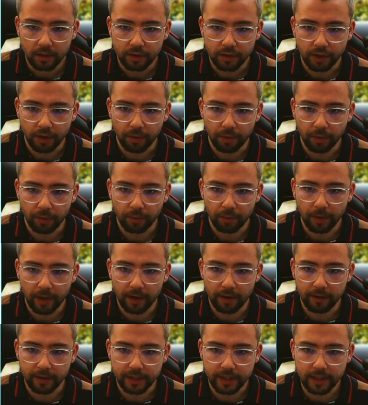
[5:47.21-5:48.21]
So
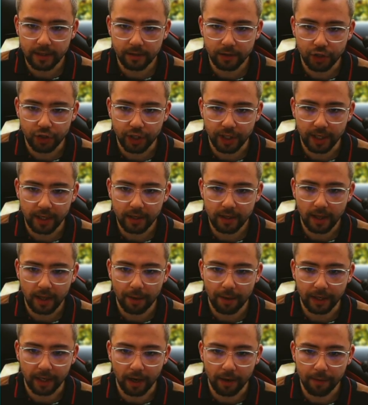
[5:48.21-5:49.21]
where is it? Cheer,
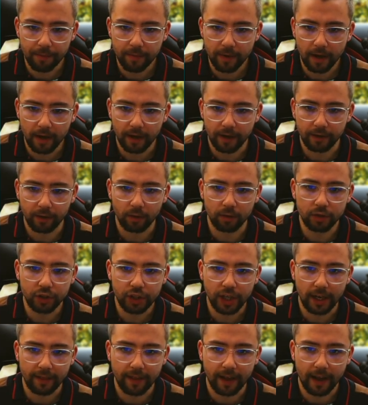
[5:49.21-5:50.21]
there we go. And
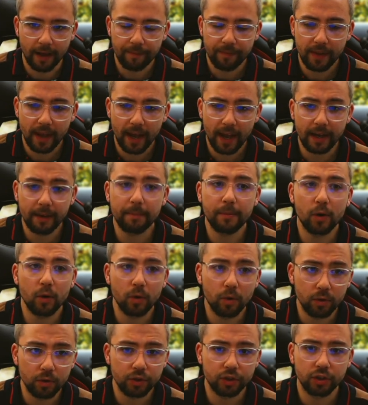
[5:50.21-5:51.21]
uncheck that. And I'm
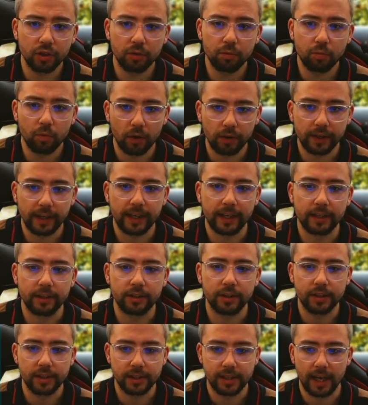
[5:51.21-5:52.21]
also
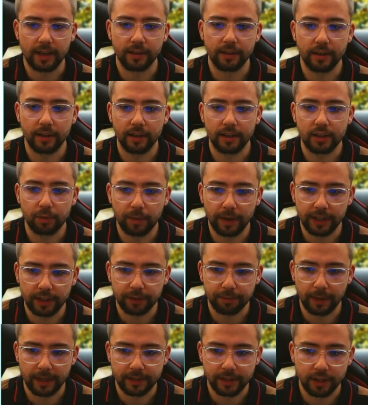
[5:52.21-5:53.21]
wanting to send a
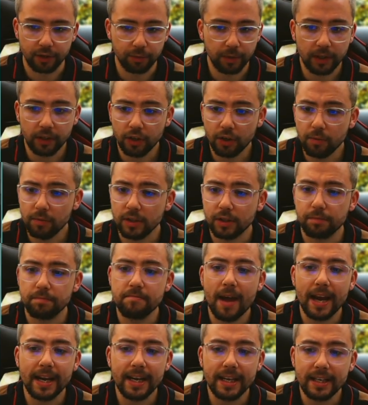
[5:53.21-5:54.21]
Twitch message. We can do as
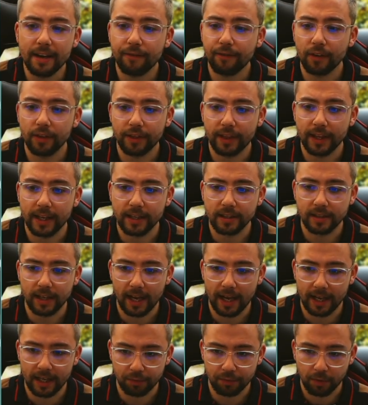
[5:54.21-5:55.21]
many different things
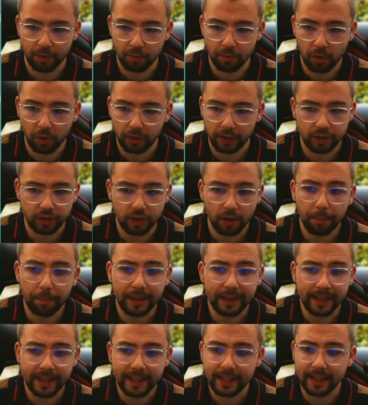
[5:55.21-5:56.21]
as we want. It's
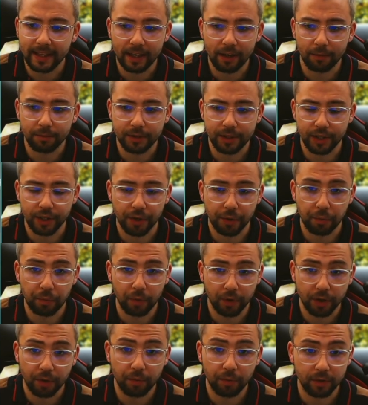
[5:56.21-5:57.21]
completely up to you
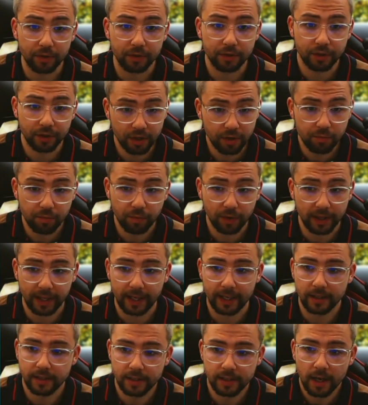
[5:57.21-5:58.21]
what you want to do with
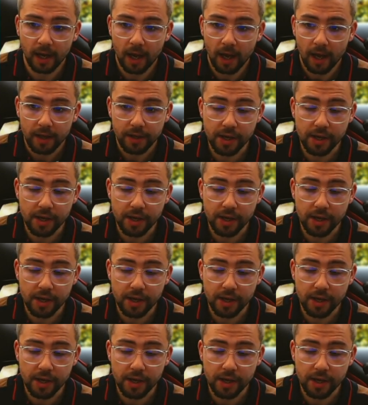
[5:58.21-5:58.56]
this.